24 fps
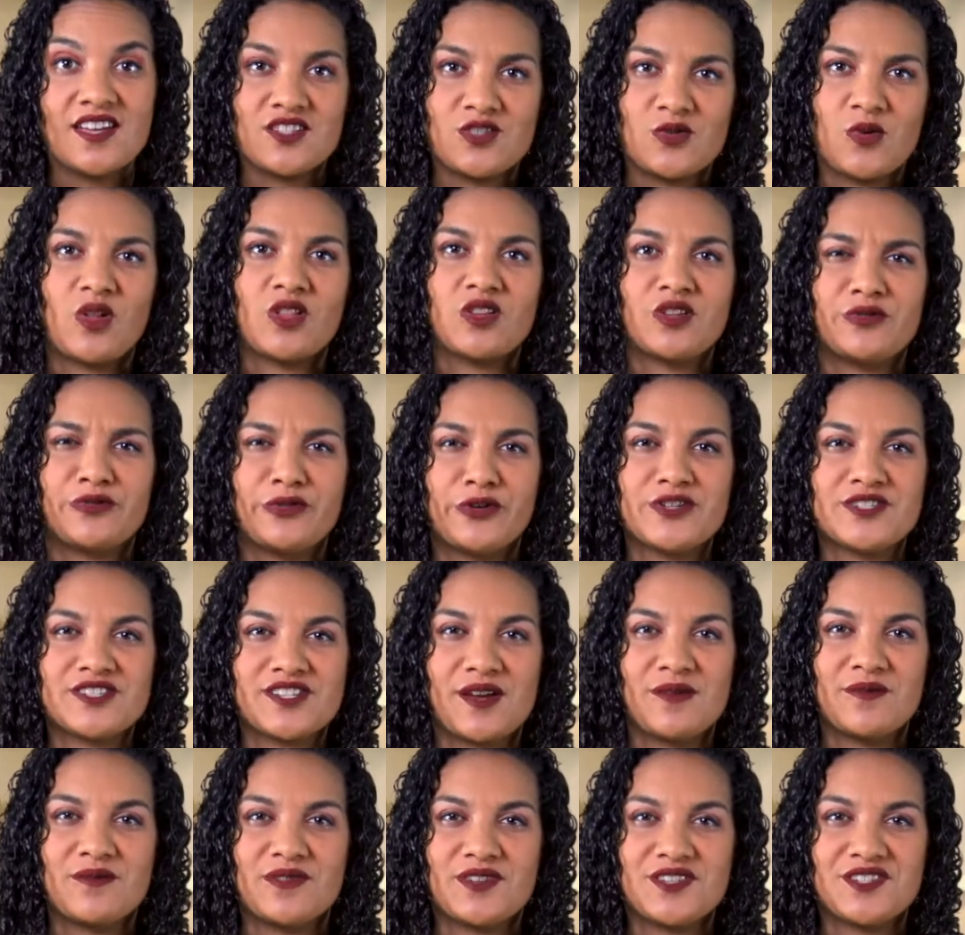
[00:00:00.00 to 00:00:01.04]
To all our
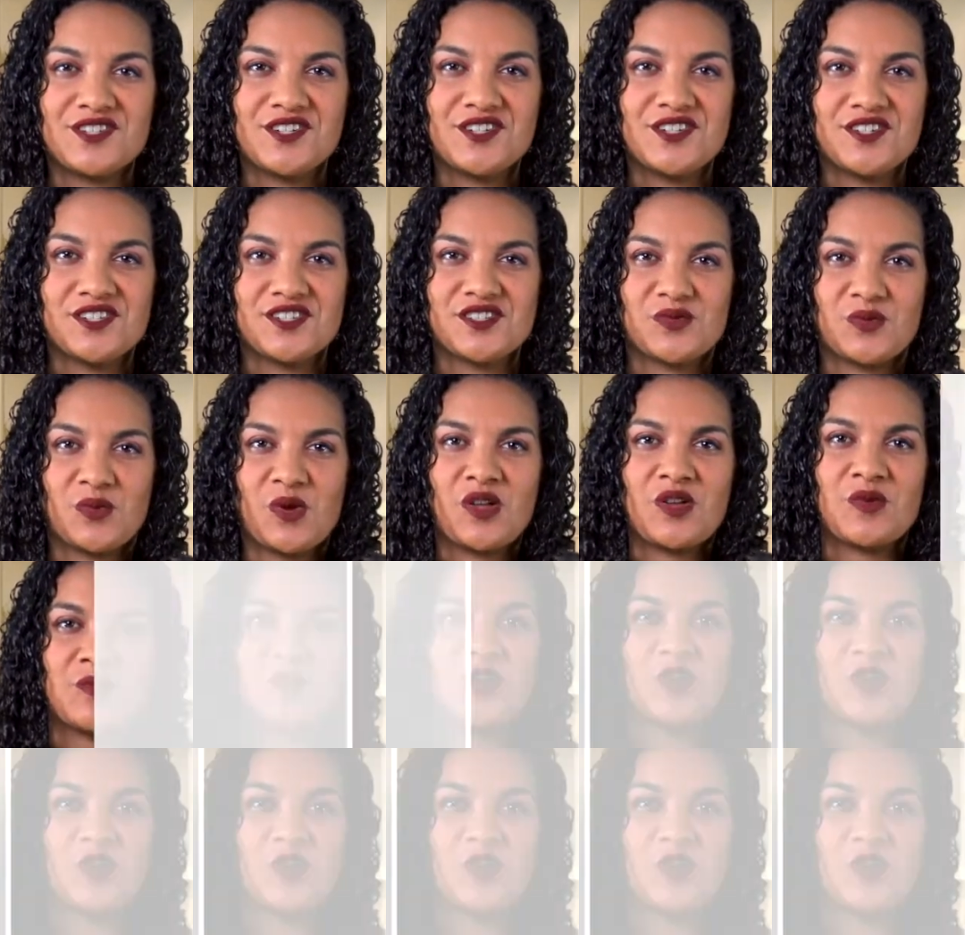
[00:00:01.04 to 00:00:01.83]
first-time visitors, welcome